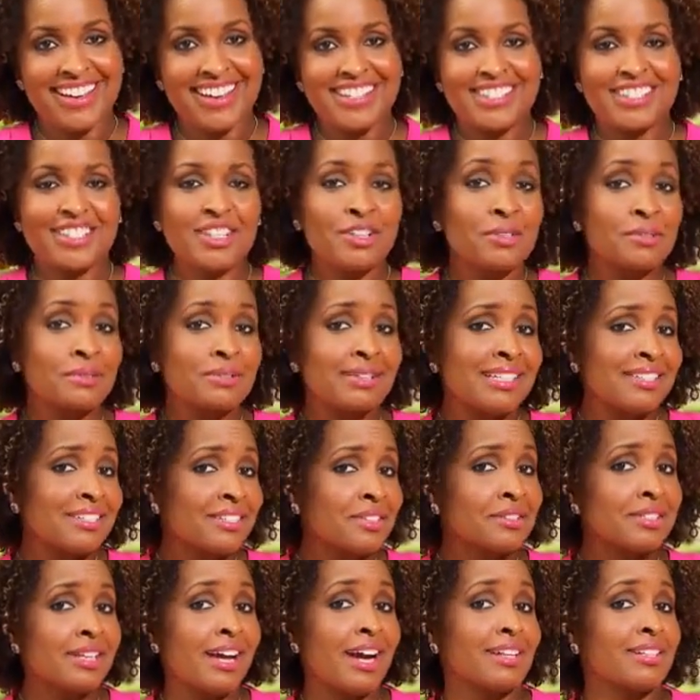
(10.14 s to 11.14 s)
So let's go
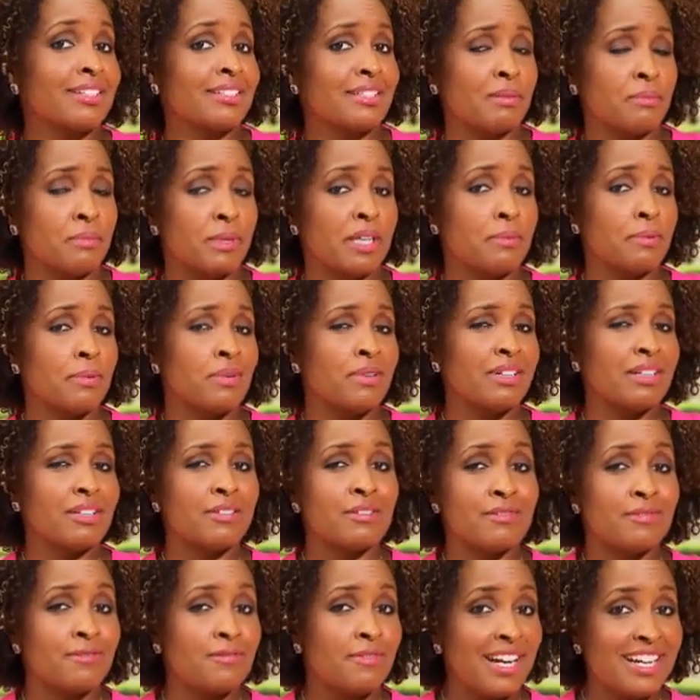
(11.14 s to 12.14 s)
talk to some people
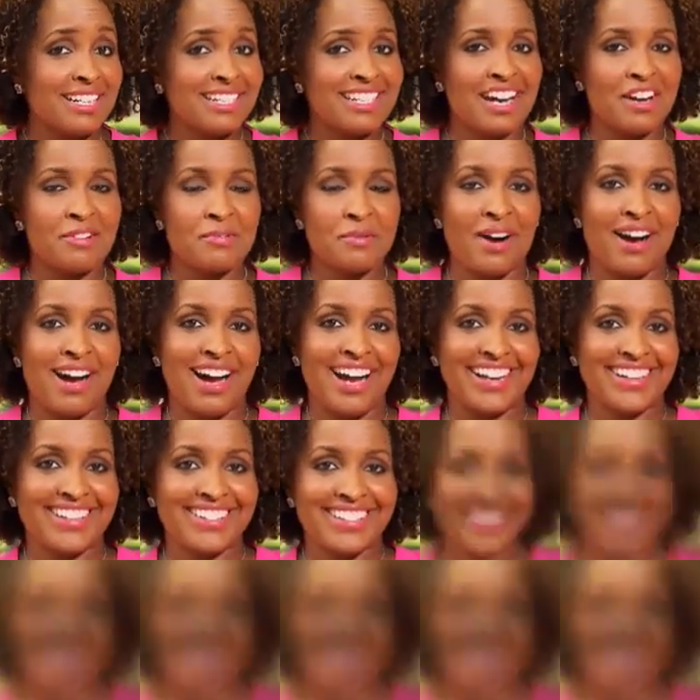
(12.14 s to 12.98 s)
and find out why.